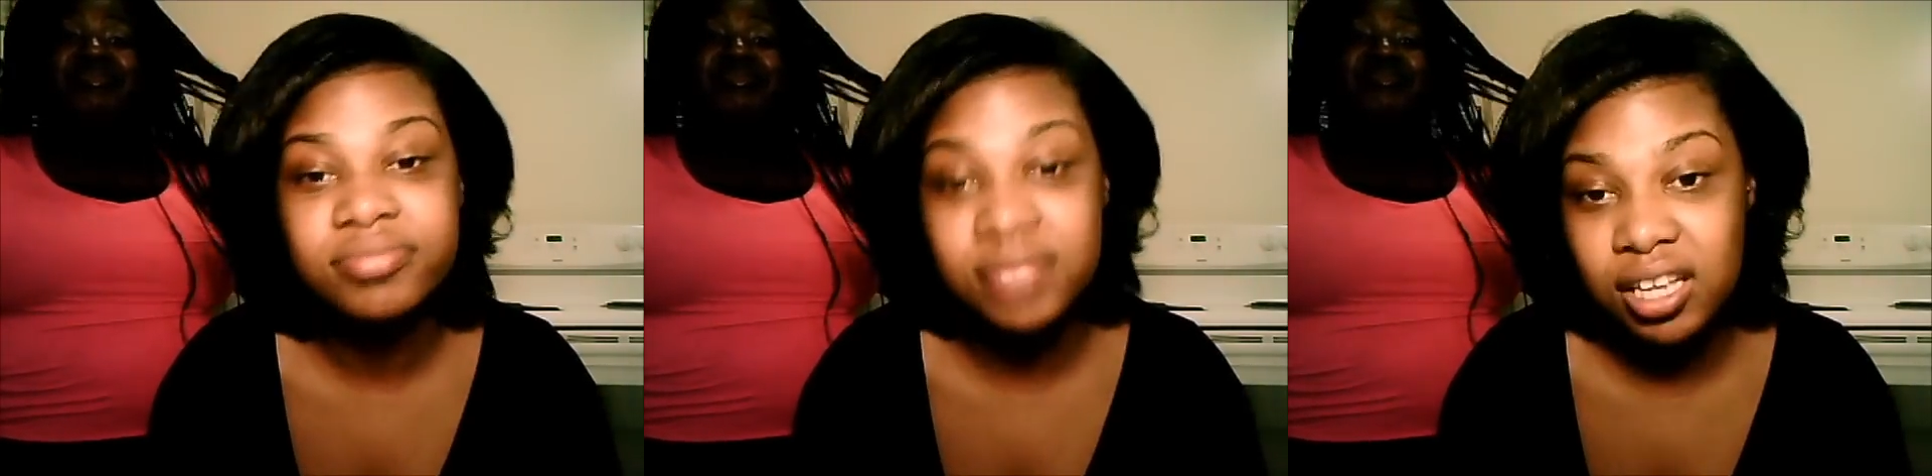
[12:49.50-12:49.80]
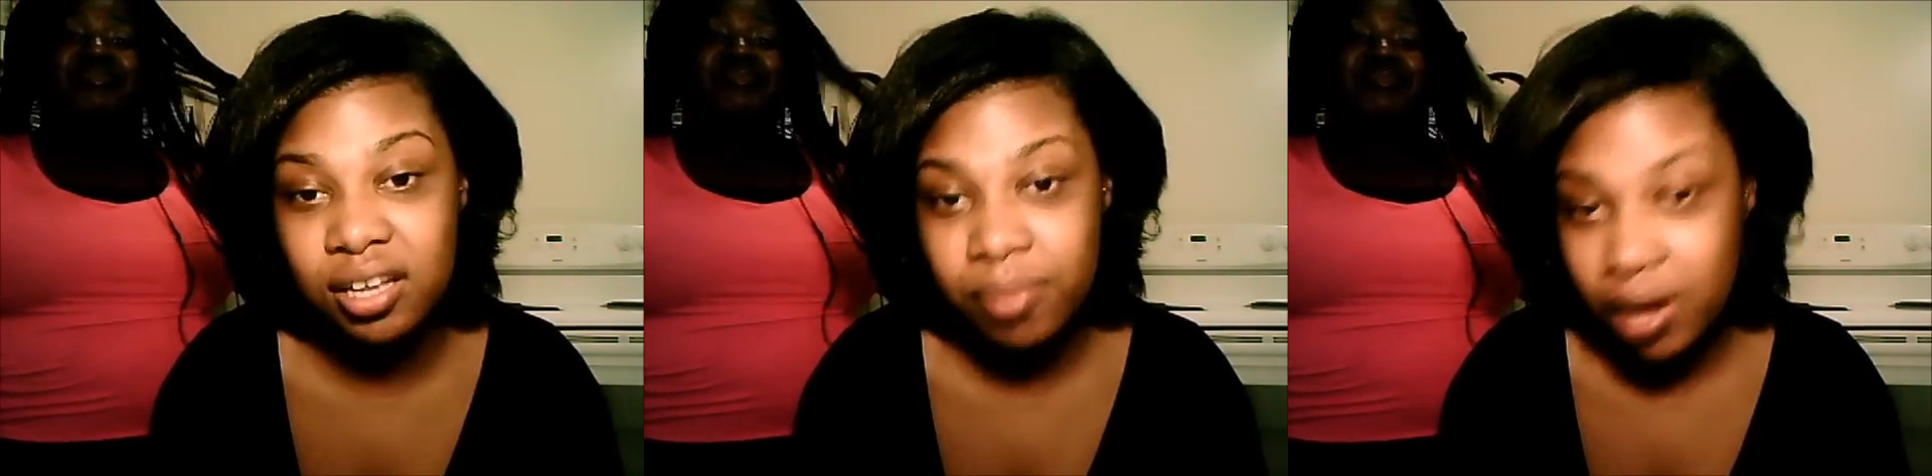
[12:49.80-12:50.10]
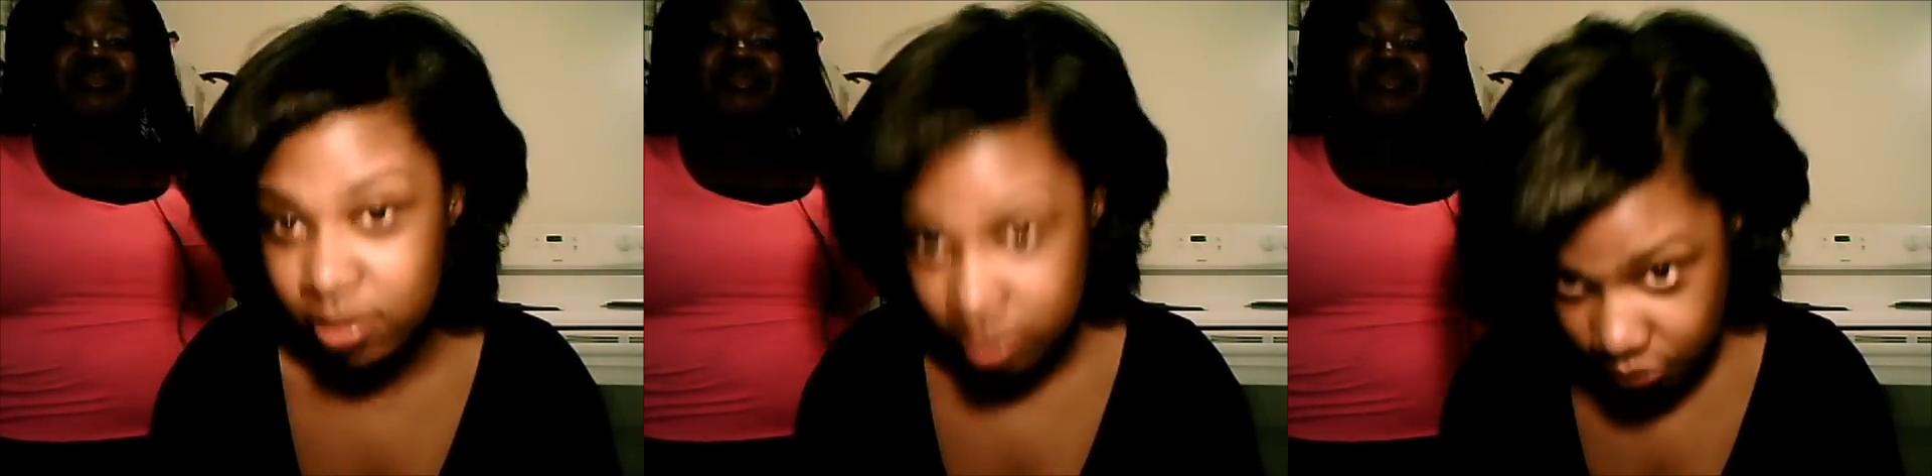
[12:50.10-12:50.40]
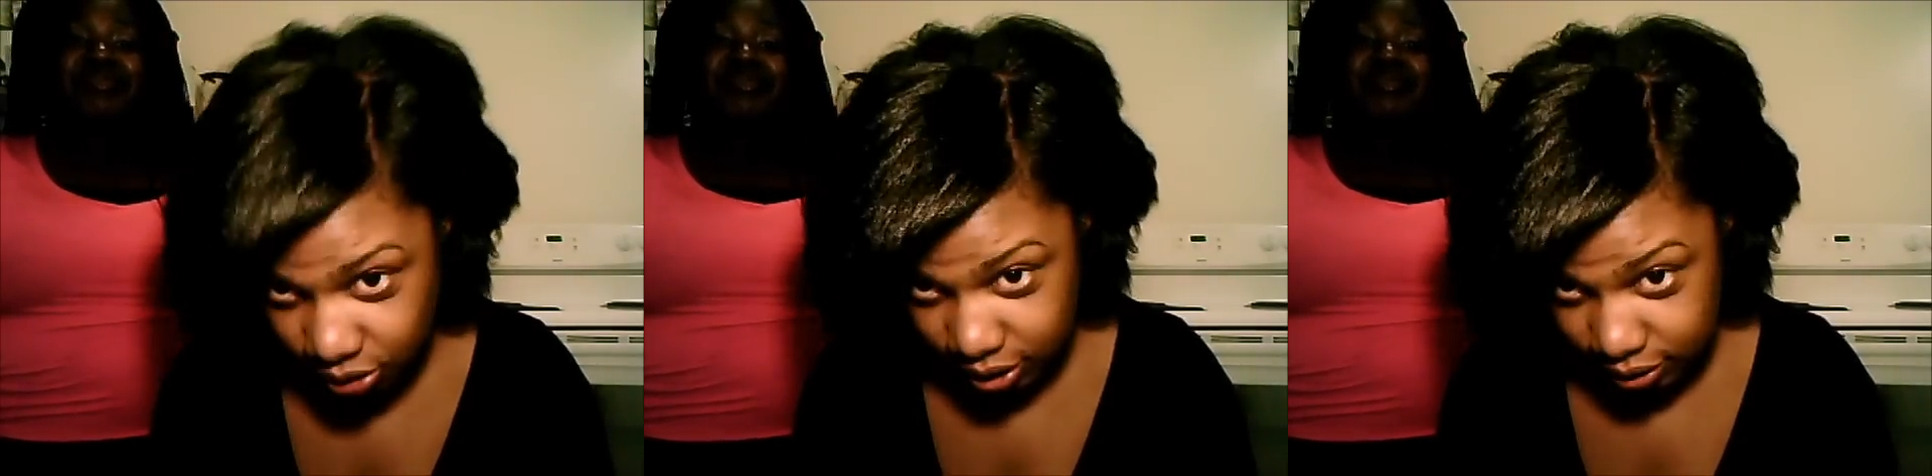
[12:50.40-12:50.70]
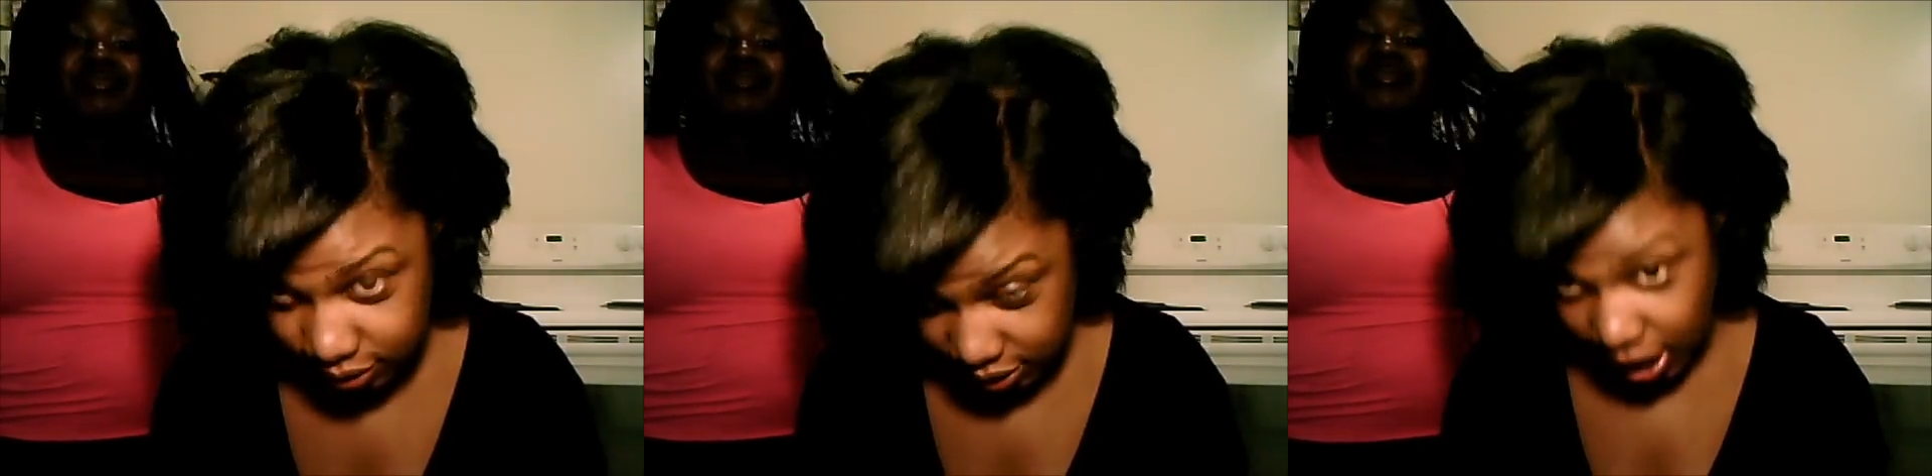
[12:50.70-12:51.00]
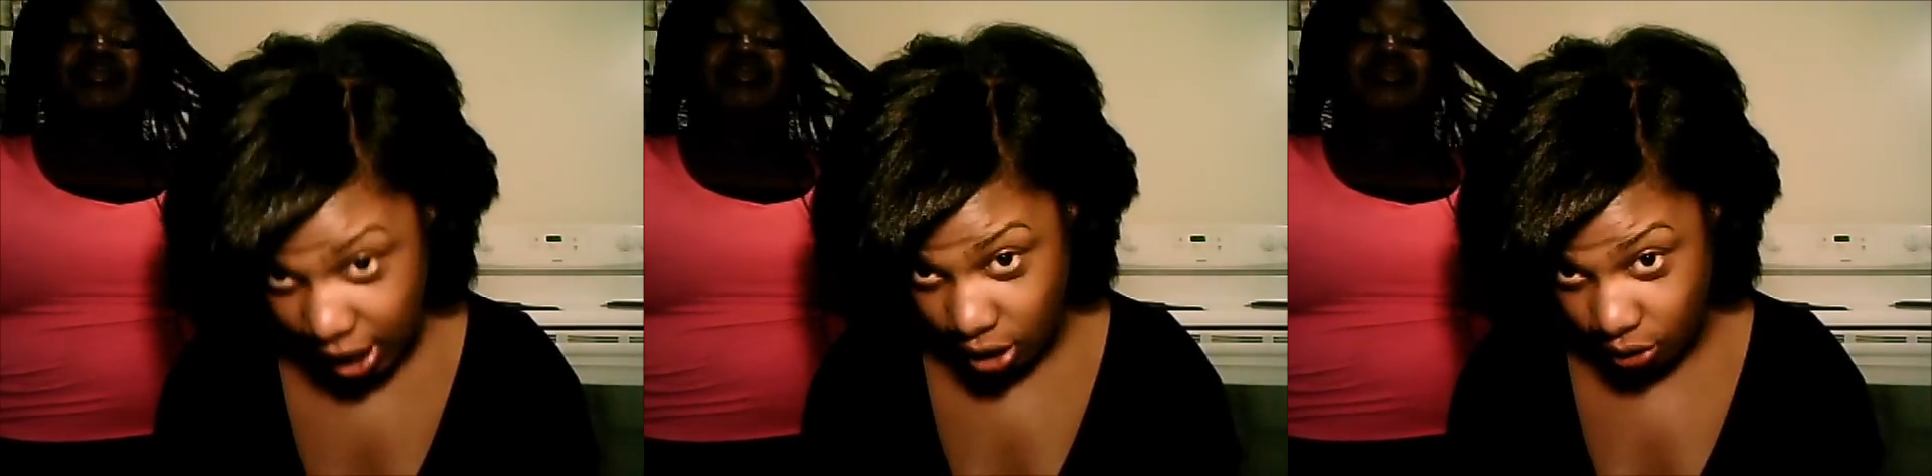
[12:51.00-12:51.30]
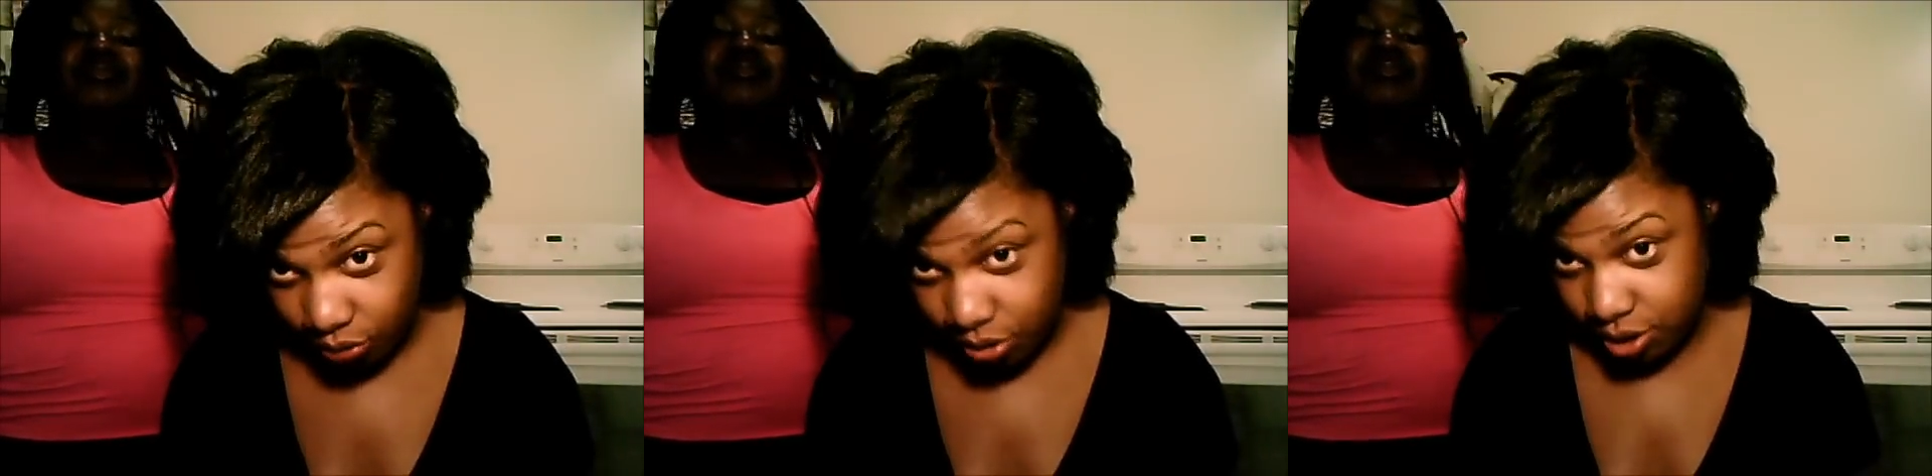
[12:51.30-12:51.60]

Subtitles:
yeah. But I just wanted to see how